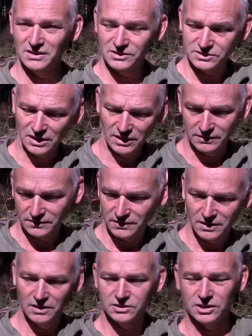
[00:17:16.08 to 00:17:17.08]
So
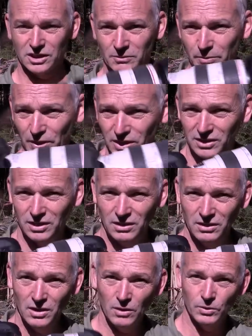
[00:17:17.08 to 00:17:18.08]
to compete
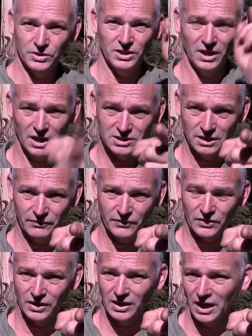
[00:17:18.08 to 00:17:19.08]
with the
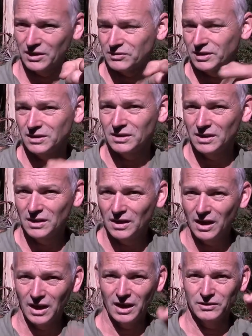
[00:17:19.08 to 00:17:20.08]
XF300,
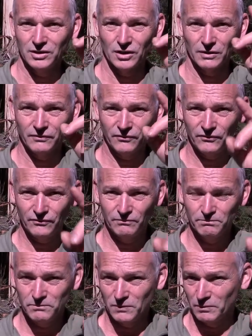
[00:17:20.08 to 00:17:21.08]
you've got a
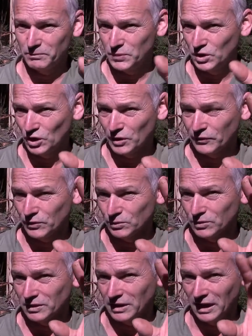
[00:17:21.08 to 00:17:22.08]

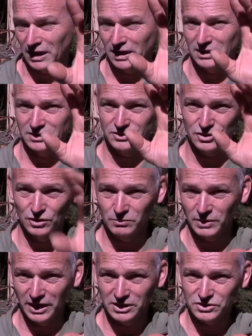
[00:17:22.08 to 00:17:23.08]
beautiful
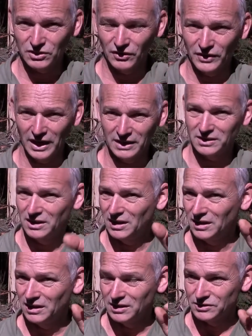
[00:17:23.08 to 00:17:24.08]
zoom lens on that.
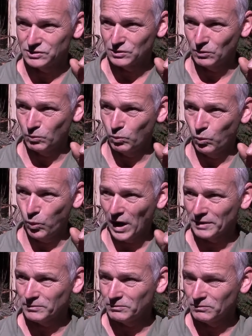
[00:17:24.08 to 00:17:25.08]
It's a
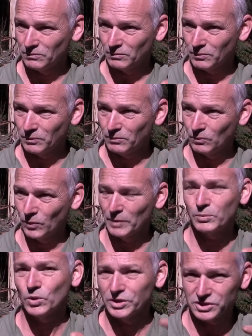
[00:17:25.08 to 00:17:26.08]

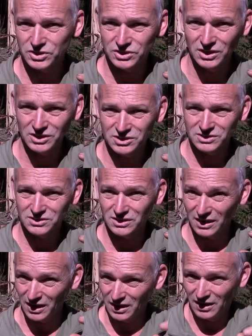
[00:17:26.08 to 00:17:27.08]
1.6
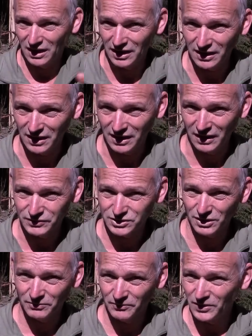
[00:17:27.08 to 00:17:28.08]

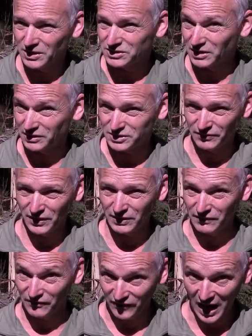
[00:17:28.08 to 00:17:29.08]
f-stop, so it's a
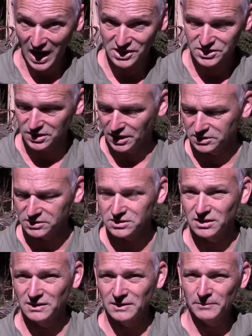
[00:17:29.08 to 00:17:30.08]
very fast lens.